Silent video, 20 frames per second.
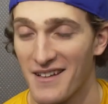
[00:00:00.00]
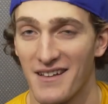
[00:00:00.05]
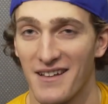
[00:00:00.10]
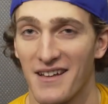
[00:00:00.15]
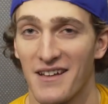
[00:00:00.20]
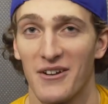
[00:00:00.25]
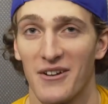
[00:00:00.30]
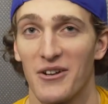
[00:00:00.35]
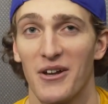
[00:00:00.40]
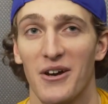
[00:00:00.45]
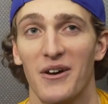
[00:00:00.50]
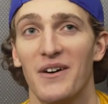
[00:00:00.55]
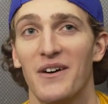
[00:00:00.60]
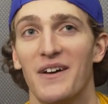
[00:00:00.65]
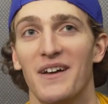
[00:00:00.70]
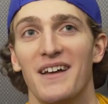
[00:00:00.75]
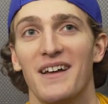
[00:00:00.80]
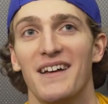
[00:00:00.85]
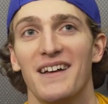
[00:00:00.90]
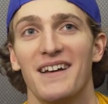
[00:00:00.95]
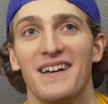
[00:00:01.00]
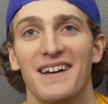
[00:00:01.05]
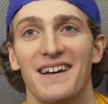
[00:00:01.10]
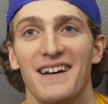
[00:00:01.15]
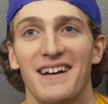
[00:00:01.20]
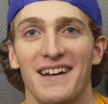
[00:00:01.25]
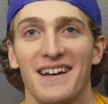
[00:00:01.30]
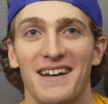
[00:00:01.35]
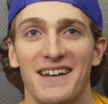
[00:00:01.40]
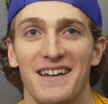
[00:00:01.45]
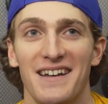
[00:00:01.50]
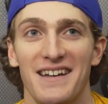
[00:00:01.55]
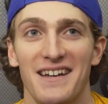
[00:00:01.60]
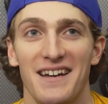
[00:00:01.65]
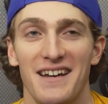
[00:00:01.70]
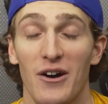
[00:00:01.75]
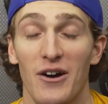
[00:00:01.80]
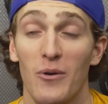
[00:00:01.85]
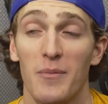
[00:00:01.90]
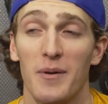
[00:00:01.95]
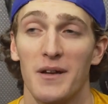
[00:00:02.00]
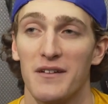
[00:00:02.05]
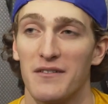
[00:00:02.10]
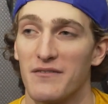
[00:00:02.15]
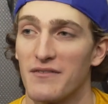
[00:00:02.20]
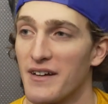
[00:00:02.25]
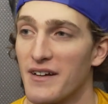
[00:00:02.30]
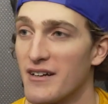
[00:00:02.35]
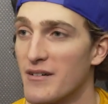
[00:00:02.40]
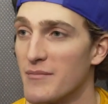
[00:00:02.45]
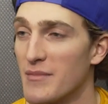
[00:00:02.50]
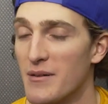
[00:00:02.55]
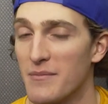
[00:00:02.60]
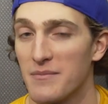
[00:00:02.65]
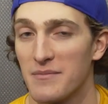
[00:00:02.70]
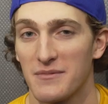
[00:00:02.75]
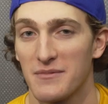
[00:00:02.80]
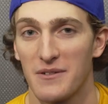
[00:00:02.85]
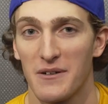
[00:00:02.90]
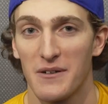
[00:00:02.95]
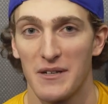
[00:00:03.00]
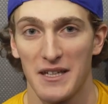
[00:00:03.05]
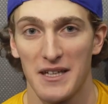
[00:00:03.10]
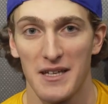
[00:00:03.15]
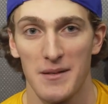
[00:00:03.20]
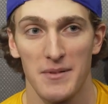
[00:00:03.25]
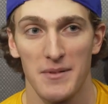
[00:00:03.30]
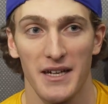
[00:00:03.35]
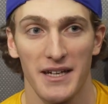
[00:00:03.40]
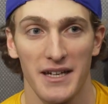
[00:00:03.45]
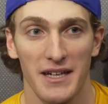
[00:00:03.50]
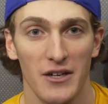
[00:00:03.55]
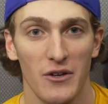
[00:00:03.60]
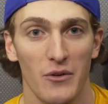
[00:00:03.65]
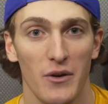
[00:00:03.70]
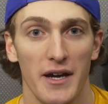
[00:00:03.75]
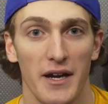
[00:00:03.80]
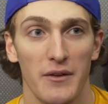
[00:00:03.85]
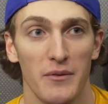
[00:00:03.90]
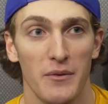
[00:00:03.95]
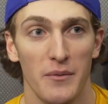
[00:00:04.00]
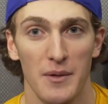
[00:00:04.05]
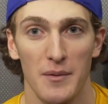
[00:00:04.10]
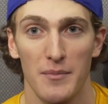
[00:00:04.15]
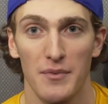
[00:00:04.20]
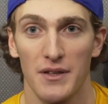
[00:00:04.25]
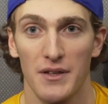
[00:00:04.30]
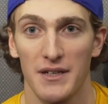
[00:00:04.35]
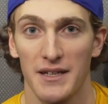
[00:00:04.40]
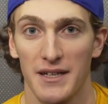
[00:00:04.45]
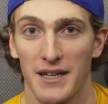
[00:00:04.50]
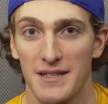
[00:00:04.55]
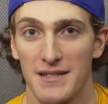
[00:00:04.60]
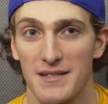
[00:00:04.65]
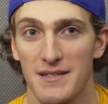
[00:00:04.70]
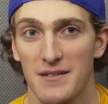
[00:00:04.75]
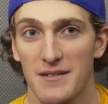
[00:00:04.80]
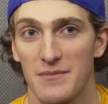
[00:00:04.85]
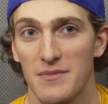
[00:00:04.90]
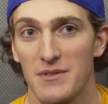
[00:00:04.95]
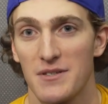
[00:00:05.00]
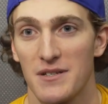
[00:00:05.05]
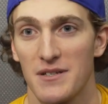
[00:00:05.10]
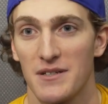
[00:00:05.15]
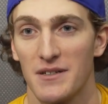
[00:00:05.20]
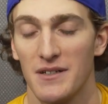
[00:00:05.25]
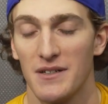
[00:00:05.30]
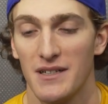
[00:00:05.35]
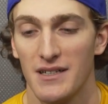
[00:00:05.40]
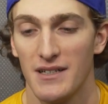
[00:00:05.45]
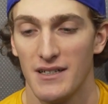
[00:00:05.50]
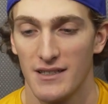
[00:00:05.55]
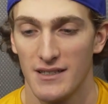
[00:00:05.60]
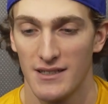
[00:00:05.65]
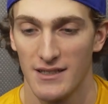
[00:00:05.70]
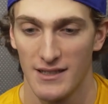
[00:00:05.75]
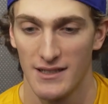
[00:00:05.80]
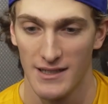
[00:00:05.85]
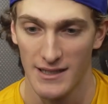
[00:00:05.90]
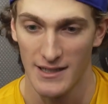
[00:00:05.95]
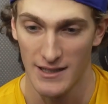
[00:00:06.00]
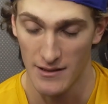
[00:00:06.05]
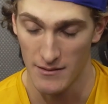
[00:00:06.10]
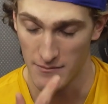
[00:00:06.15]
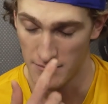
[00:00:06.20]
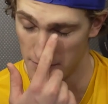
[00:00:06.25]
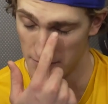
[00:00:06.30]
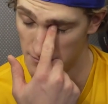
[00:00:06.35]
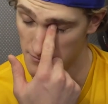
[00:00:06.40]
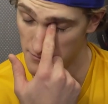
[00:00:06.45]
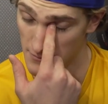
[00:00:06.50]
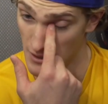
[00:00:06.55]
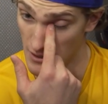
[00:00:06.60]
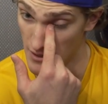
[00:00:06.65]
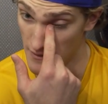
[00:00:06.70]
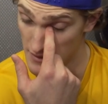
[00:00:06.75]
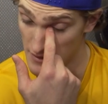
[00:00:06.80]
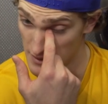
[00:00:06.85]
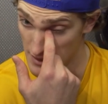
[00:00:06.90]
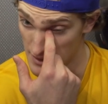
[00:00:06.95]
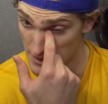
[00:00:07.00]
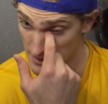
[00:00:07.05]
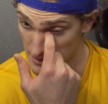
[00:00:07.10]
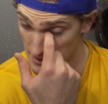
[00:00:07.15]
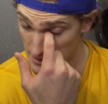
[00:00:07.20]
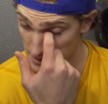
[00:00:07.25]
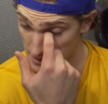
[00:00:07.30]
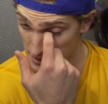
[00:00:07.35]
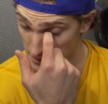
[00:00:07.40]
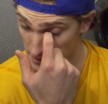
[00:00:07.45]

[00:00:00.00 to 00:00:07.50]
I don't know. I hope I didn't fire him up. We want to keep that guy quiet when we play against him. So, no, obviously he's